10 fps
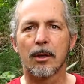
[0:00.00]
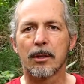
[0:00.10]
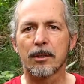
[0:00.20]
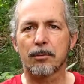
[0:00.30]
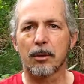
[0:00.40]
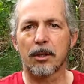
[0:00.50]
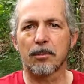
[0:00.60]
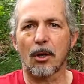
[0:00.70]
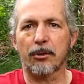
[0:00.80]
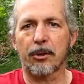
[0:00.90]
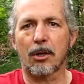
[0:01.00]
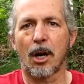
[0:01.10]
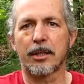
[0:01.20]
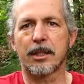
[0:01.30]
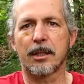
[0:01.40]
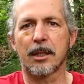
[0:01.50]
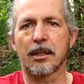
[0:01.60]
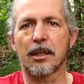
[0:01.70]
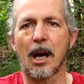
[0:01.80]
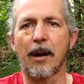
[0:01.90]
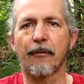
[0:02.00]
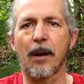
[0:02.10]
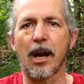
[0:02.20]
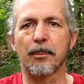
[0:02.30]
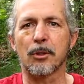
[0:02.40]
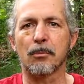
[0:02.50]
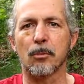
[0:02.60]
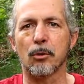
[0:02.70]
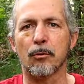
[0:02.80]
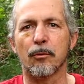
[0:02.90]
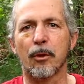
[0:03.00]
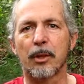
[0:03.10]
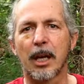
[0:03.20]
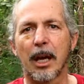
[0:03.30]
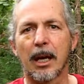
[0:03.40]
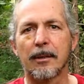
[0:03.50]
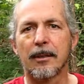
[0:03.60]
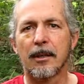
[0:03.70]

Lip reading: This rhythm is also causing the diaphragm to move, okay?